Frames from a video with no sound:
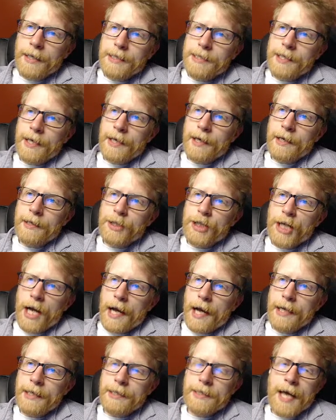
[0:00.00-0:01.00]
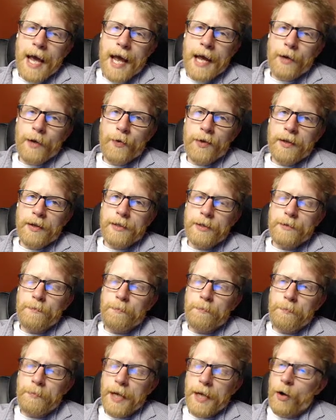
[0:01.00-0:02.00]
like a giant tank with a
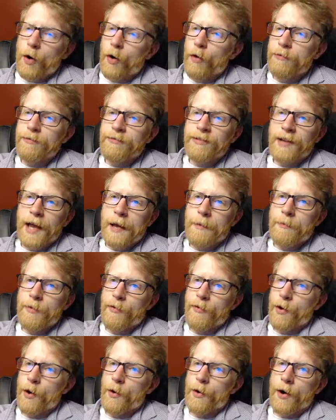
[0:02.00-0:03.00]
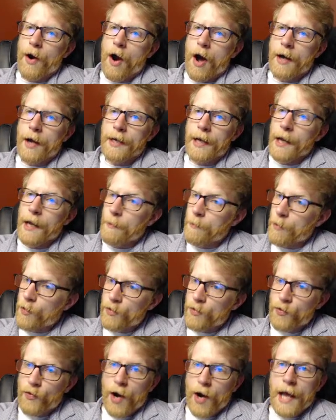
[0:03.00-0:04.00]
big old flamethrower on it. It
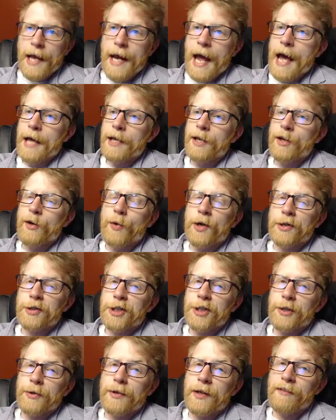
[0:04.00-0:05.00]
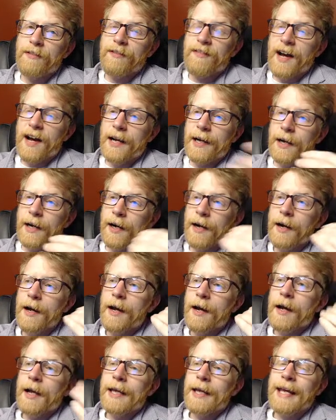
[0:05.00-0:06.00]
moves right at you while shooting fire.
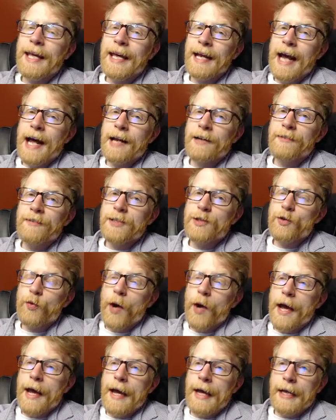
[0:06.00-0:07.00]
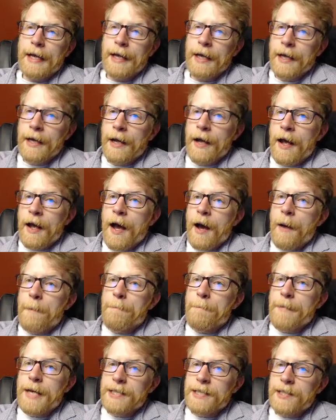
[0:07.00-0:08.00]
Get out of its way.
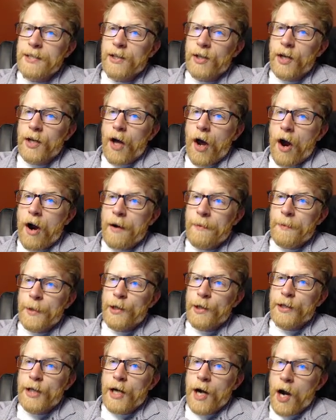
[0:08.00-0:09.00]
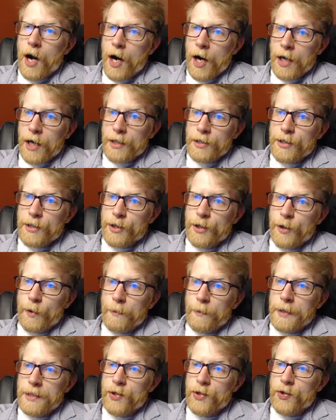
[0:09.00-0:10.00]
Missile armored cars shoot
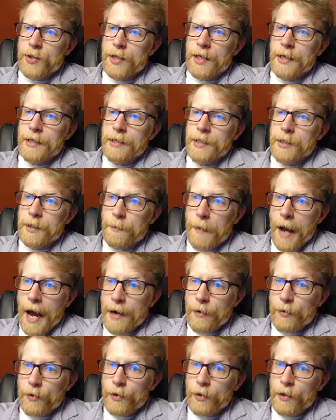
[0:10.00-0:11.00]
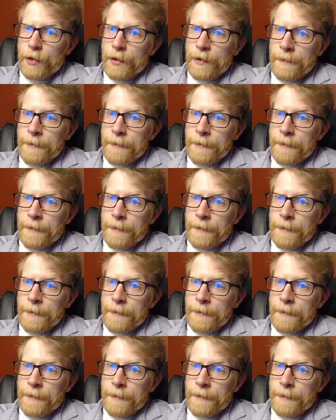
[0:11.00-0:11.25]
missiles in a spiral.